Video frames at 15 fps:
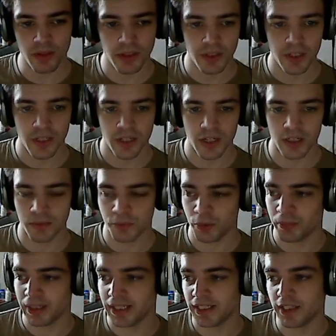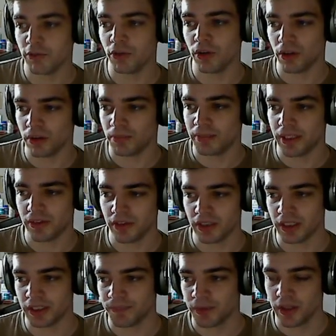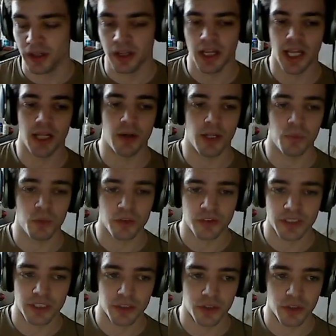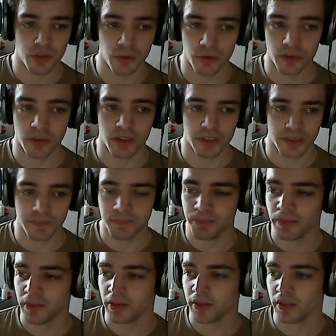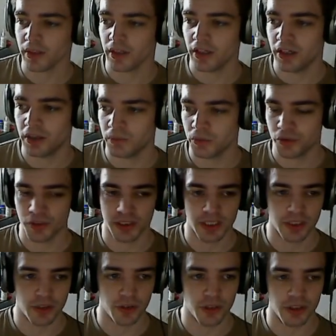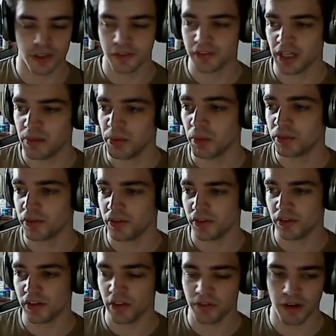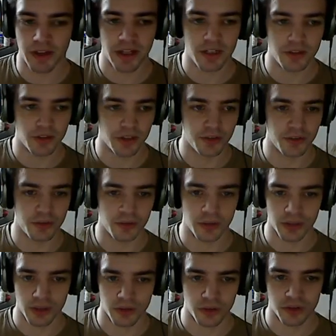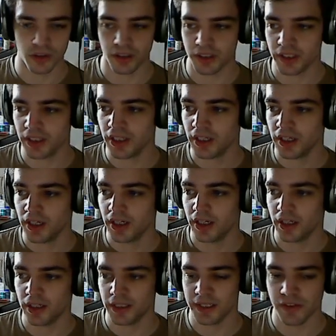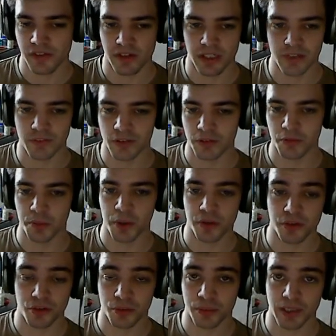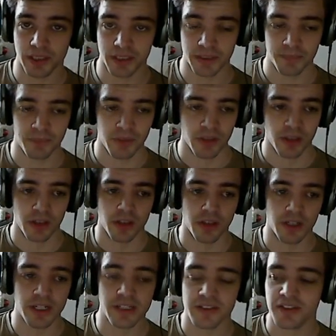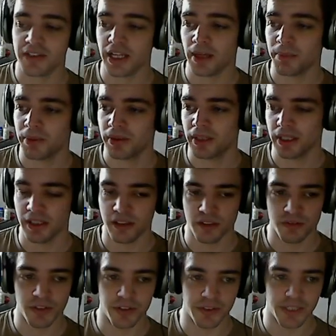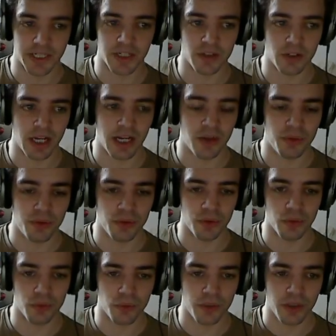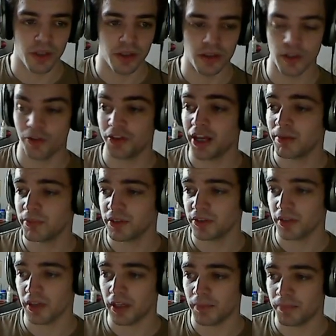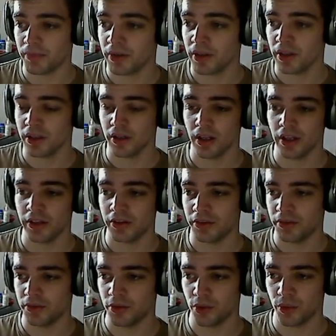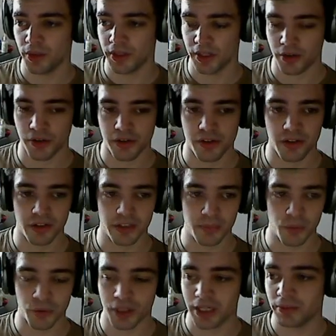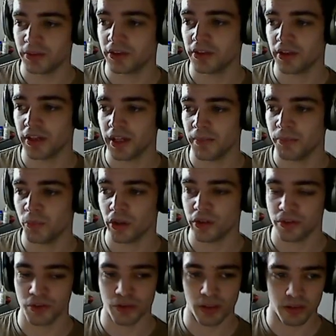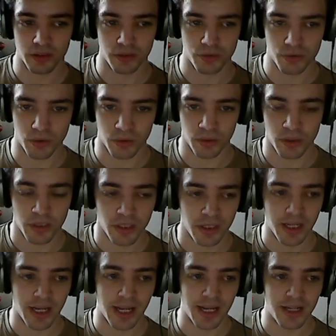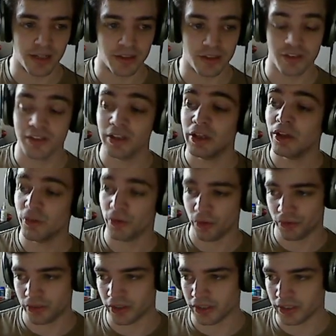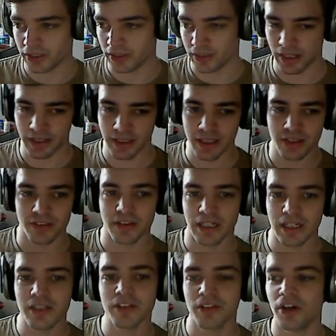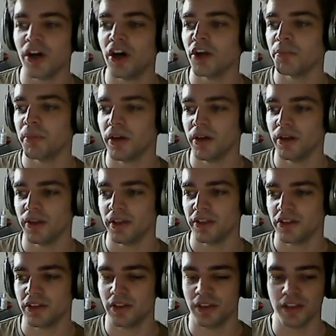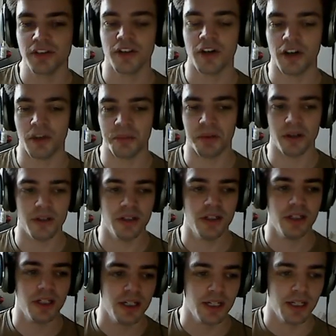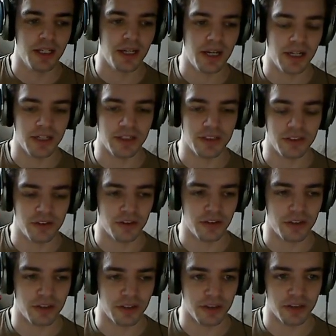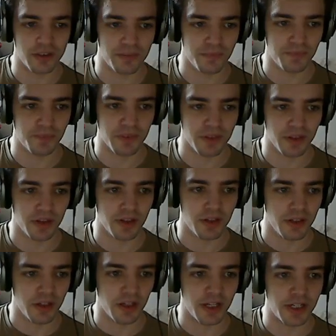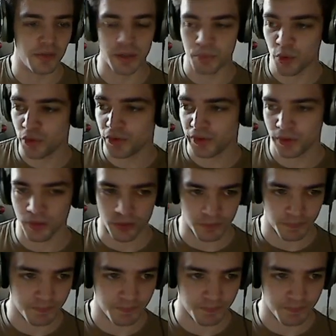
you're playing it wrong basically. And once you get good at not dying, once you get good at escape options and stuff like that, and you're good at not dying against the level of opponents you're playing, the next step is figuring out how to deal damage to them and do increasingly more damage to them whilst you're out of control and still not die. And that's the hard part. That's the hard part. And anyway, moving on.